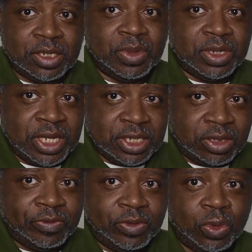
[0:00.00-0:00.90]
But yes,
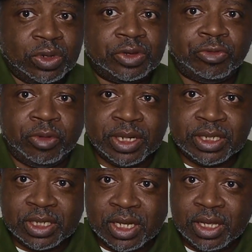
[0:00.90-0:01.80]
the food is
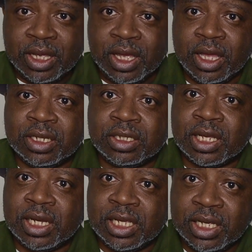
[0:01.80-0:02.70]
fresh and it's
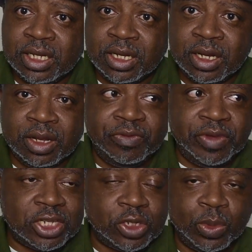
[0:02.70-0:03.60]
clean, and the
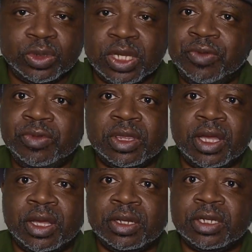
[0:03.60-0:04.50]
vegetables,
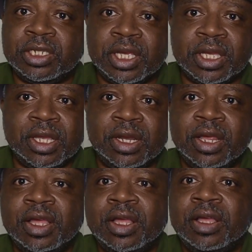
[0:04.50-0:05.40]
everything, the chicken,
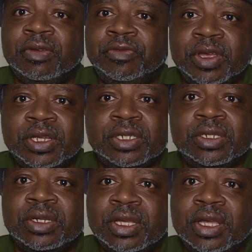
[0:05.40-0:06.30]

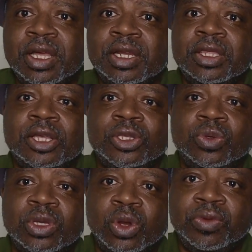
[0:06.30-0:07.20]
fish, anything you
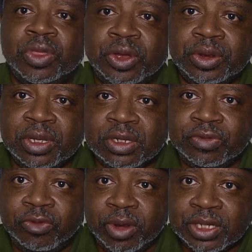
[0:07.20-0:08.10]
get over there is
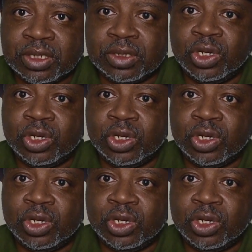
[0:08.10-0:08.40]
fresh.